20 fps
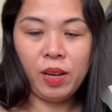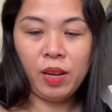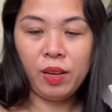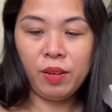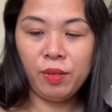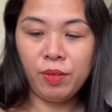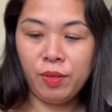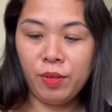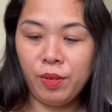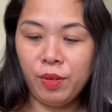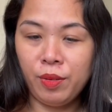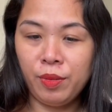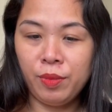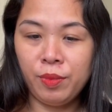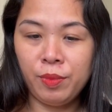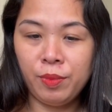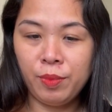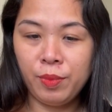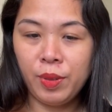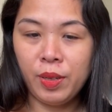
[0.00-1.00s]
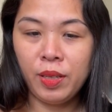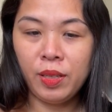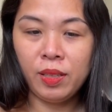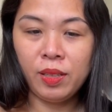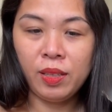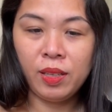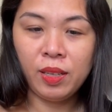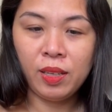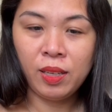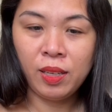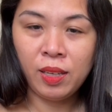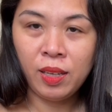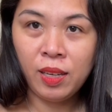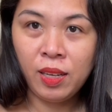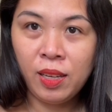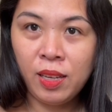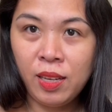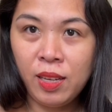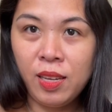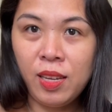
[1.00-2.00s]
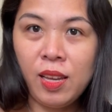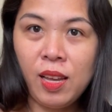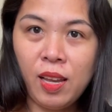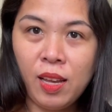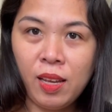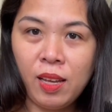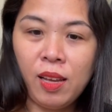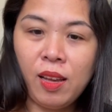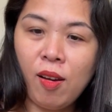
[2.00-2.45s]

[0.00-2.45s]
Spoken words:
I don't know, but yeah.